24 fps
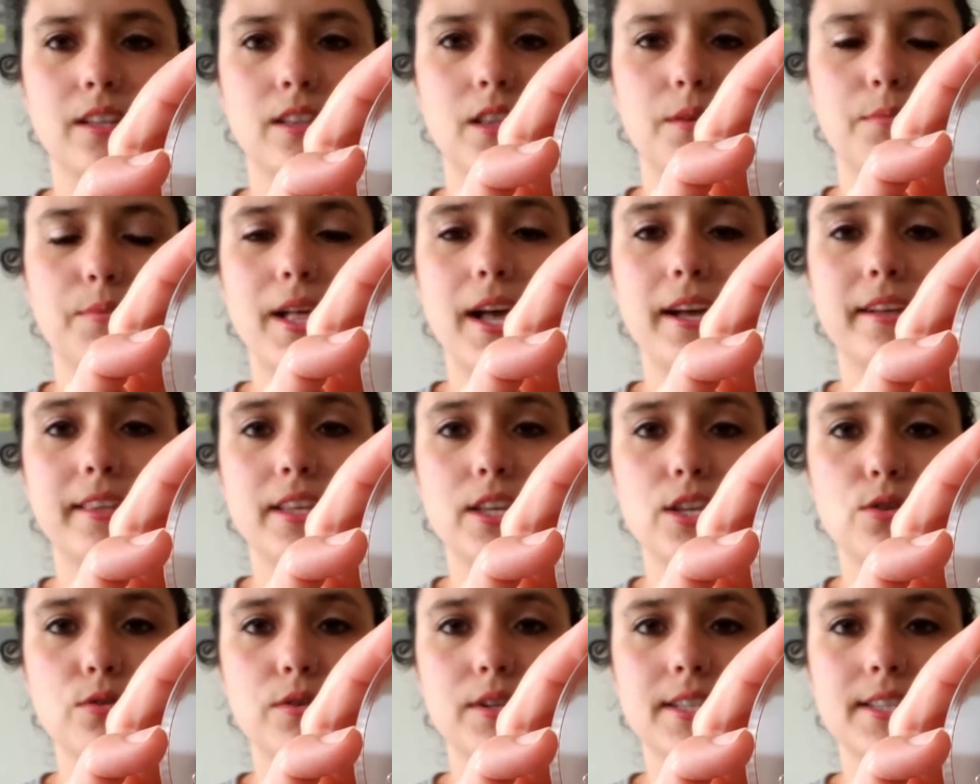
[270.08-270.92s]
the black
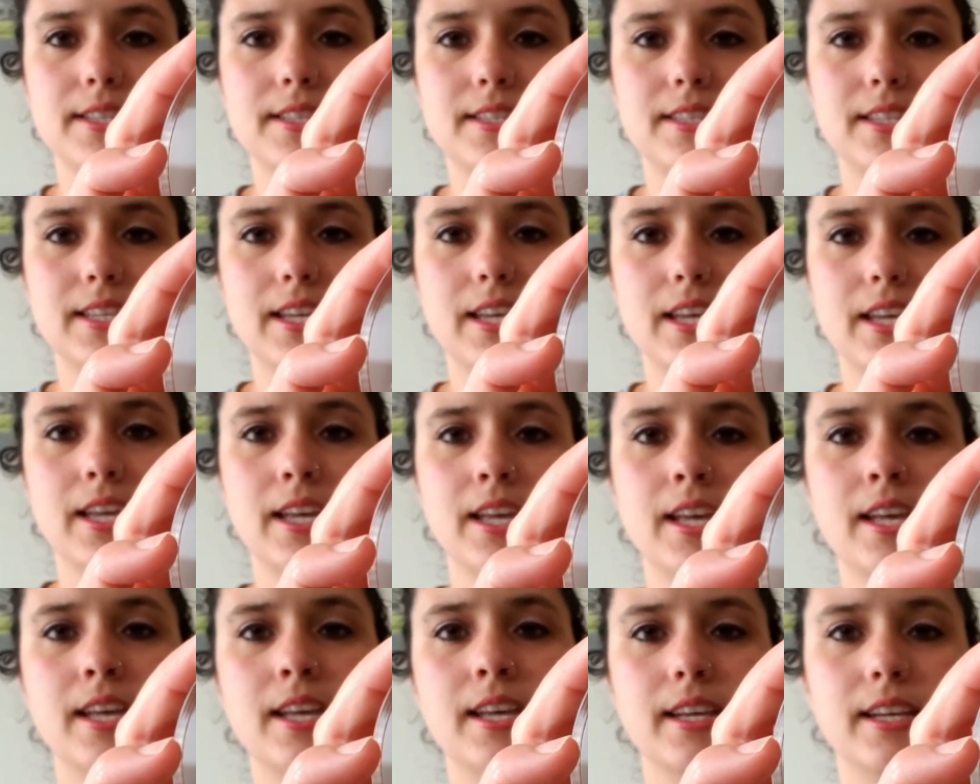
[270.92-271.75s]
that you can see
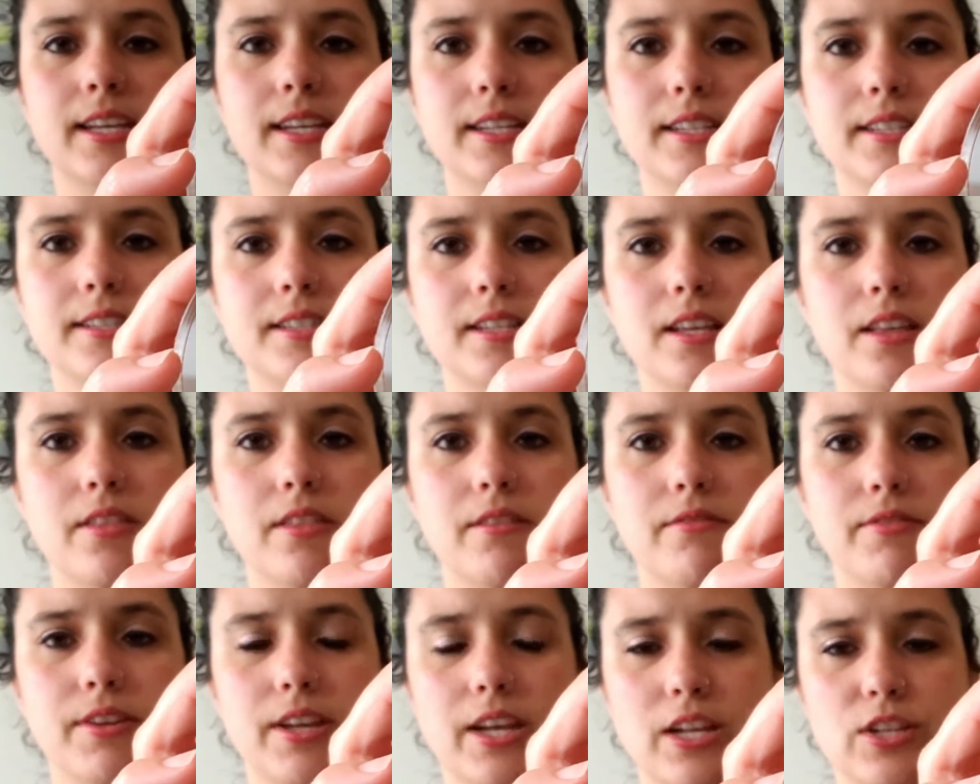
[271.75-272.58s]
is
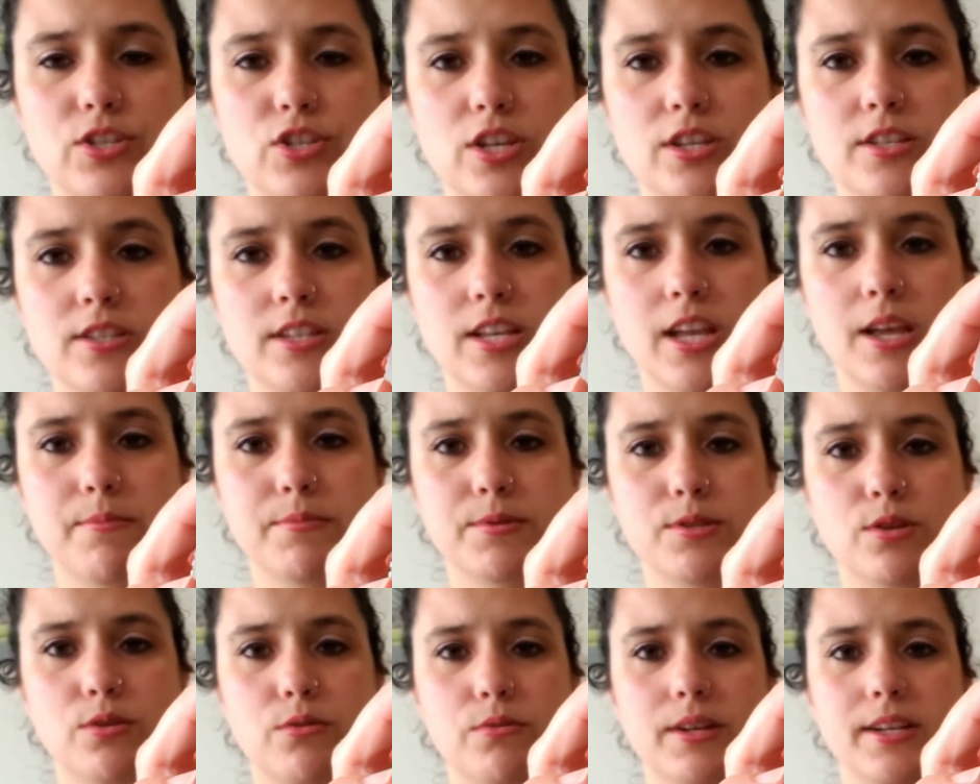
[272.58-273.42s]
the VHS tape.
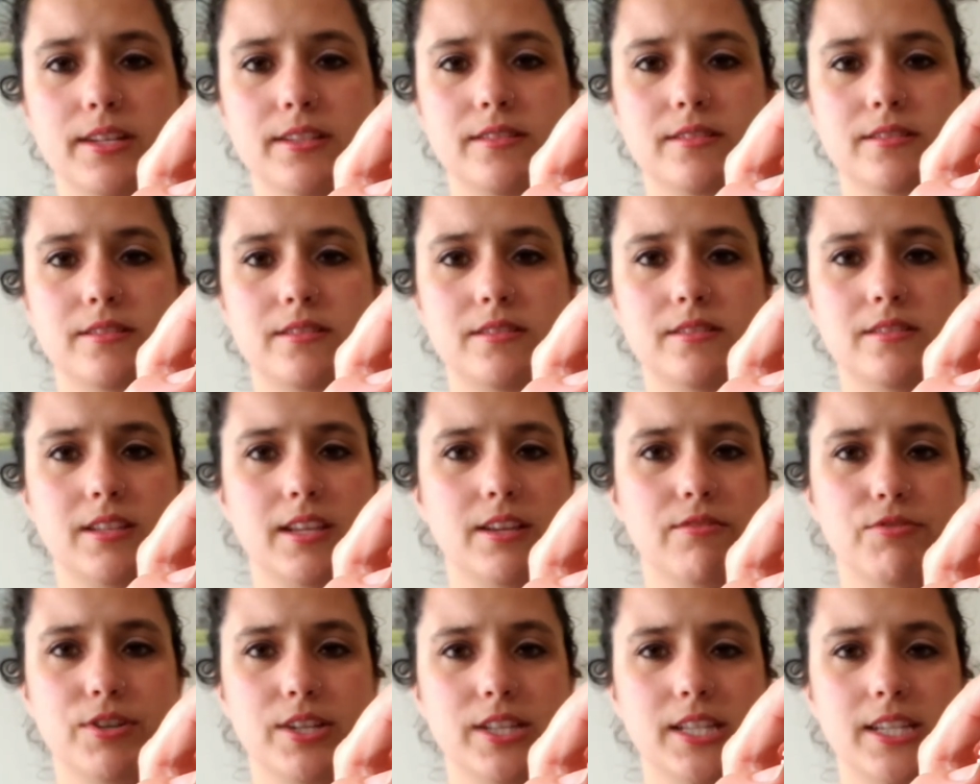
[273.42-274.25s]
So it
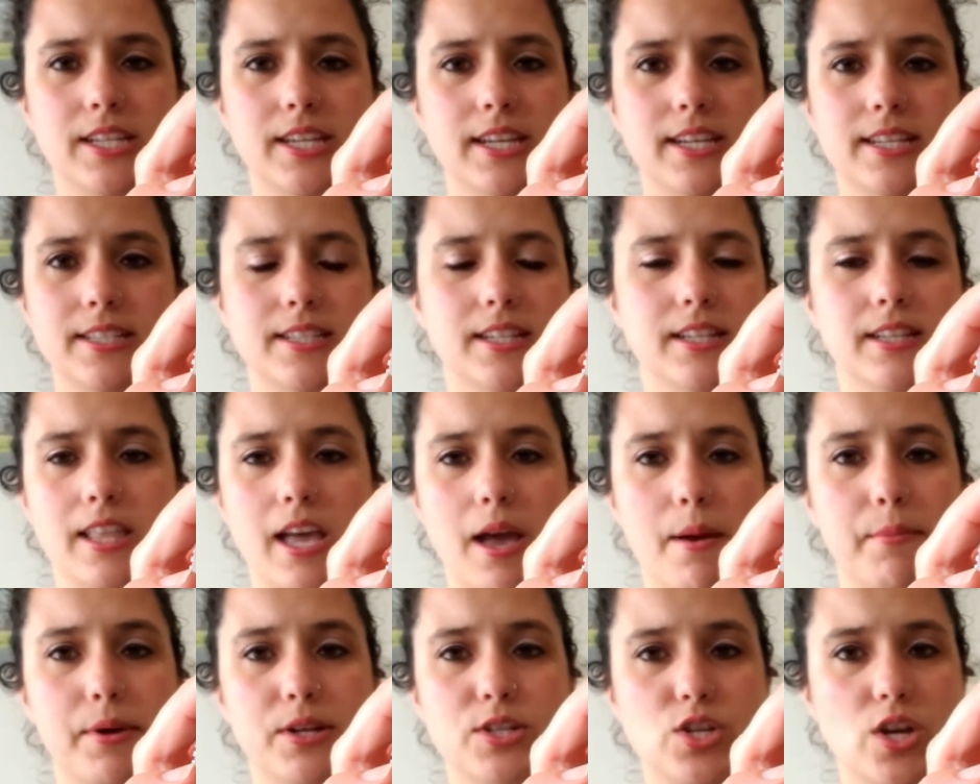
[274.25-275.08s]
really isn't
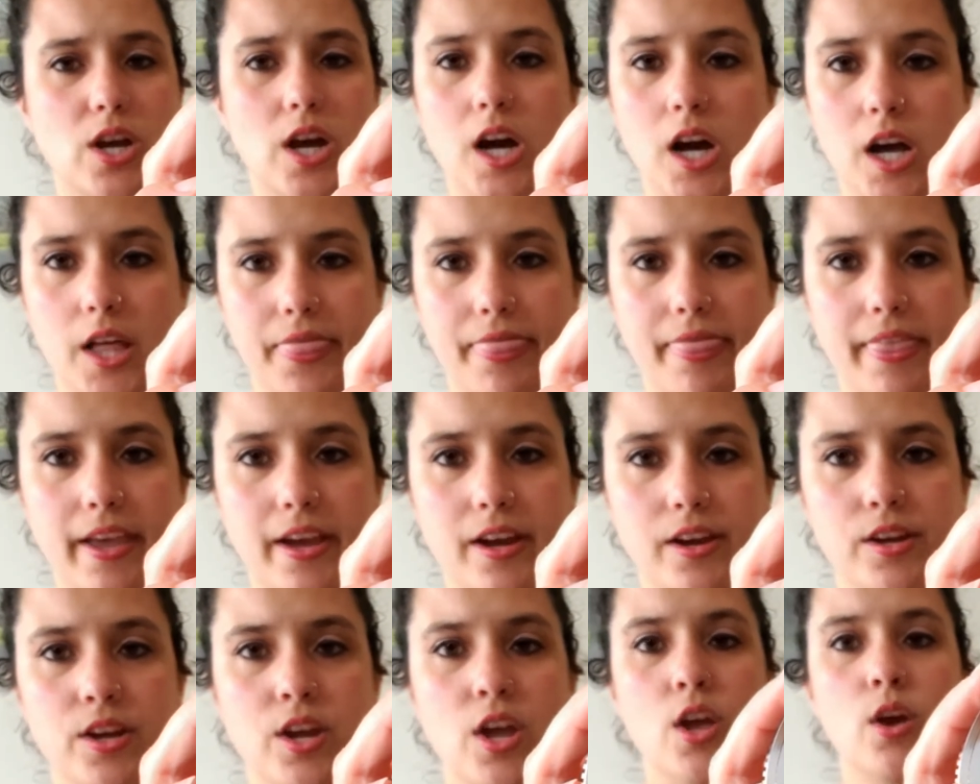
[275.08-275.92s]
that much on
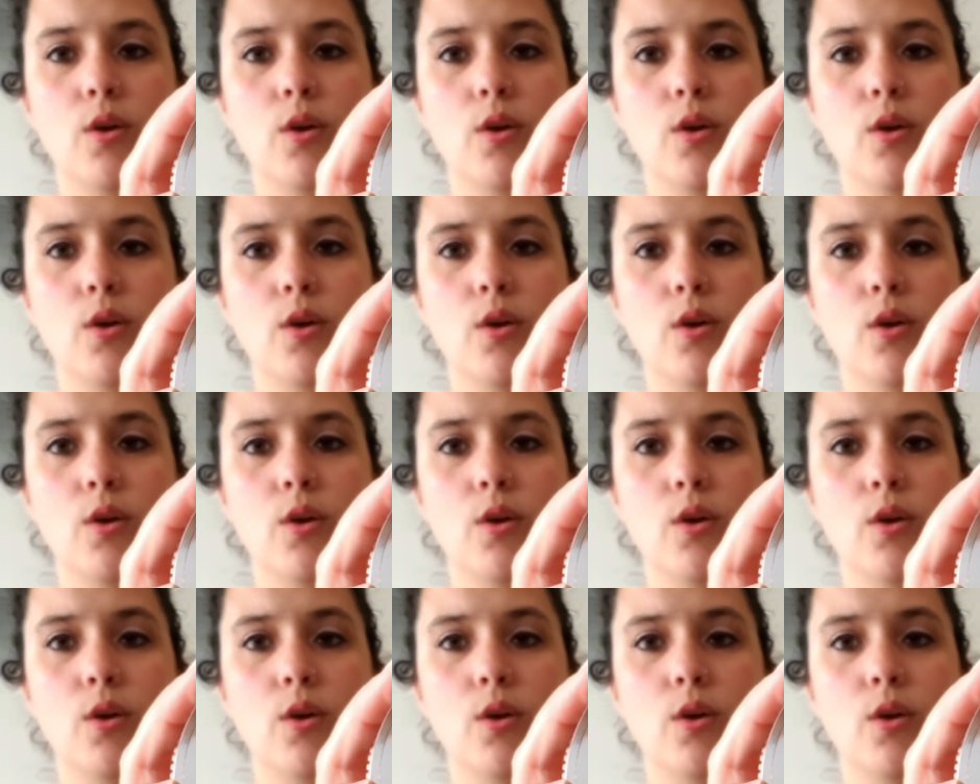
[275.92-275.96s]
there,